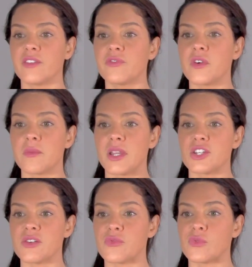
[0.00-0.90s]

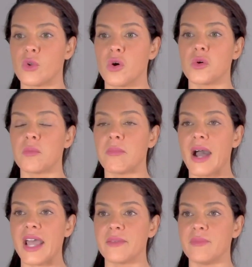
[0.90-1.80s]
information flow
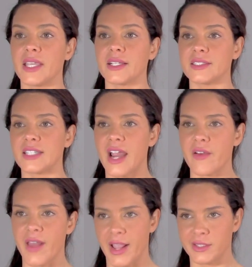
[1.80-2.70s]
by being
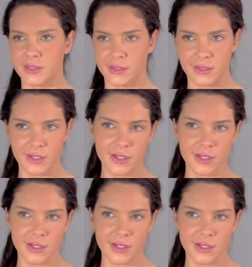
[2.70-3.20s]
direct.